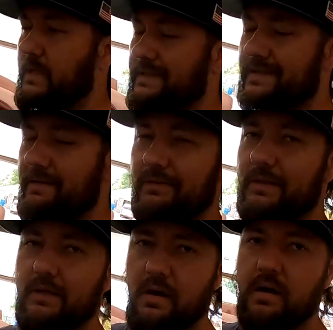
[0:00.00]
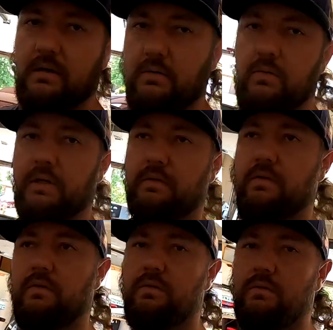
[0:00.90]
It's definitely not going
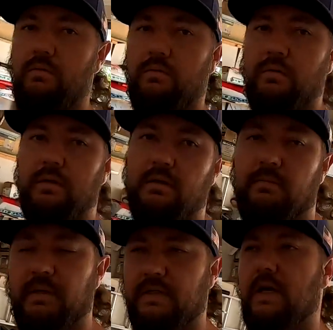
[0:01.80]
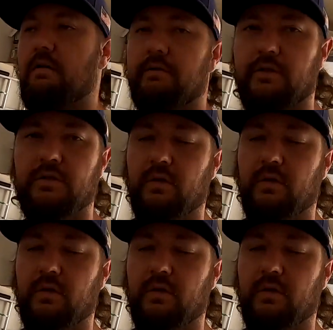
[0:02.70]
to be salvaged.